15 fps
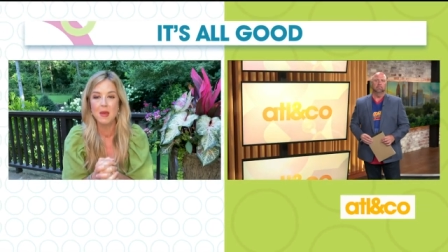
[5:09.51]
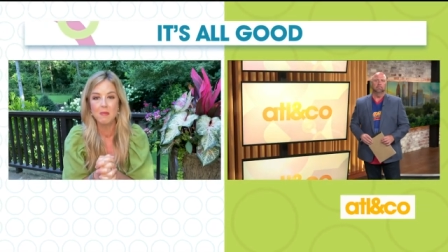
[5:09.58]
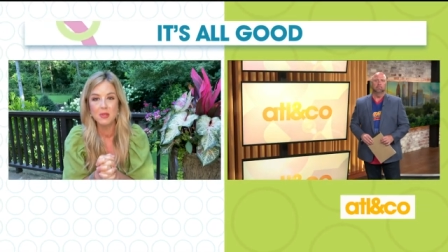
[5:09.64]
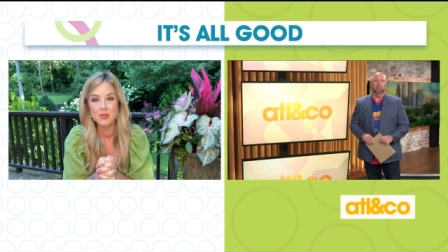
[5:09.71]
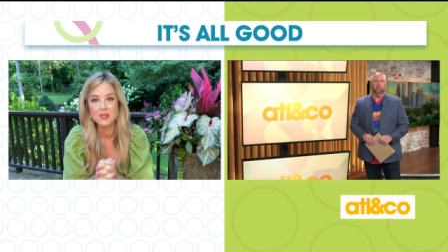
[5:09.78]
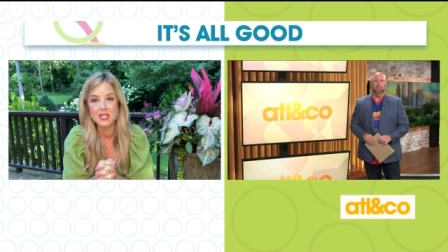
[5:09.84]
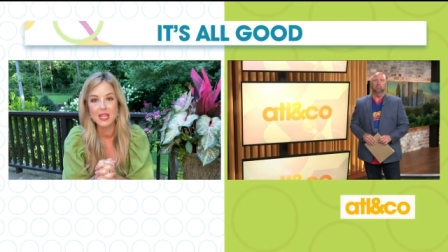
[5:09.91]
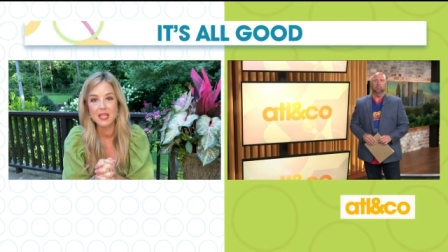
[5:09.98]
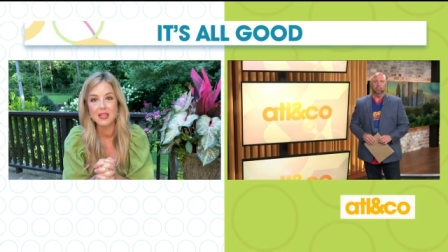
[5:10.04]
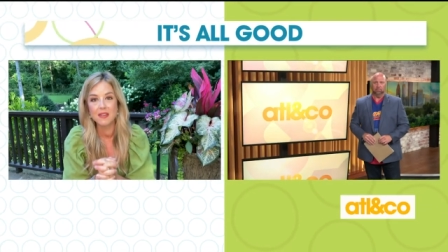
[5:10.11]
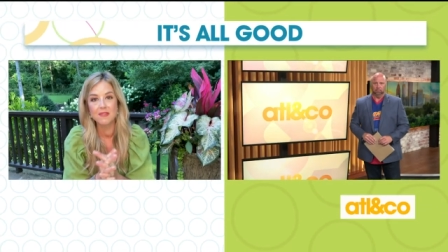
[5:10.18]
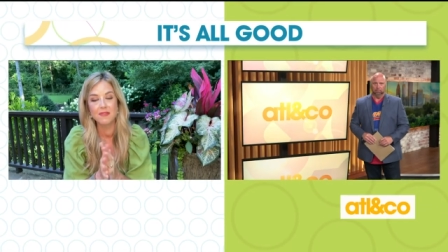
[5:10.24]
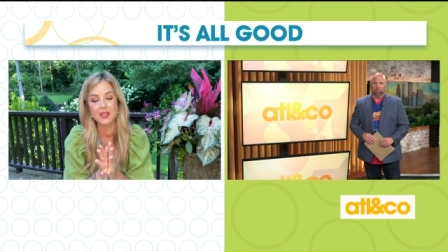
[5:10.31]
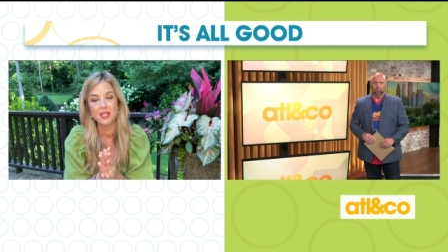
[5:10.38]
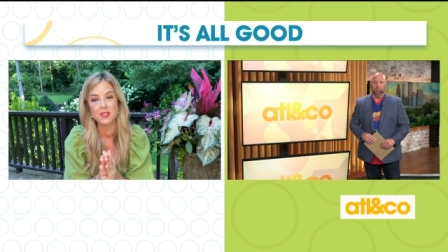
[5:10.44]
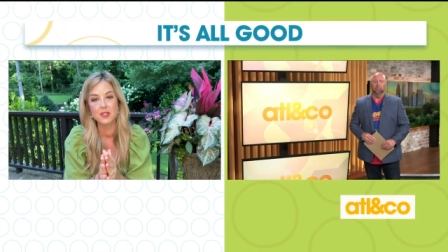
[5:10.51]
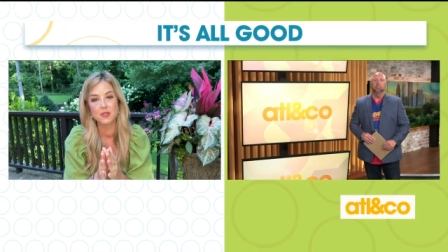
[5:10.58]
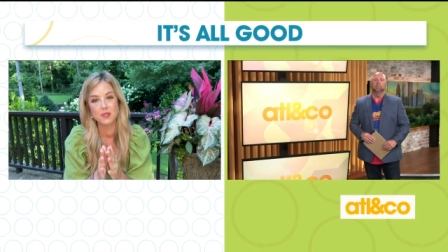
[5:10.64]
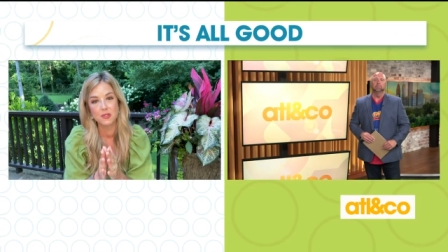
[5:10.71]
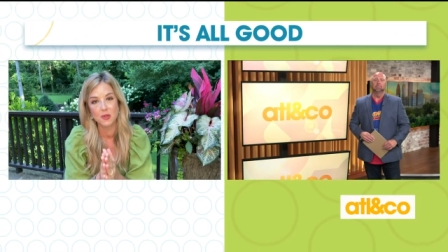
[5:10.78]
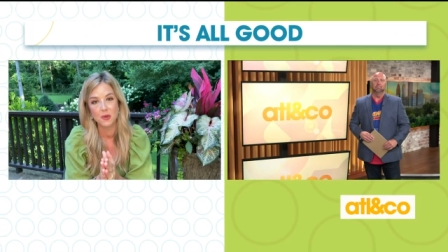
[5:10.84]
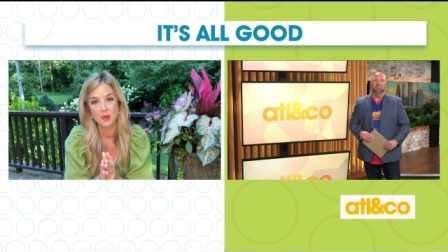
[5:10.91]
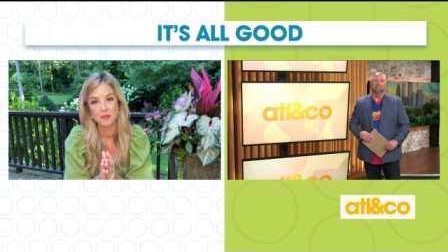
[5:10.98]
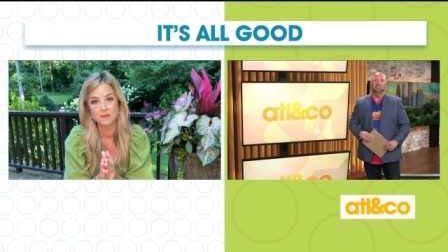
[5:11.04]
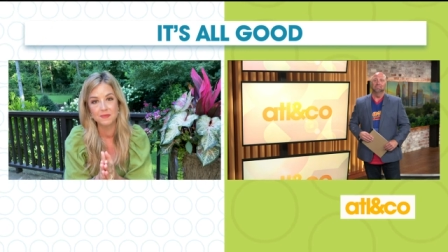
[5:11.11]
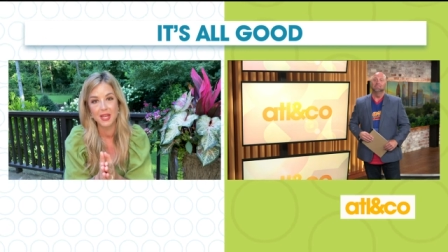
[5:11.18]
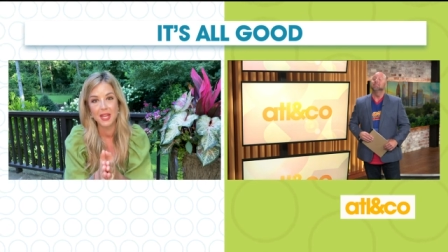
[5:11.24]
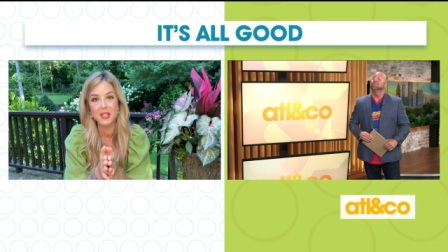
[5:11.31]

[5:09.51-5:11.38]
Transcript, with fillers: Music feeds your soul.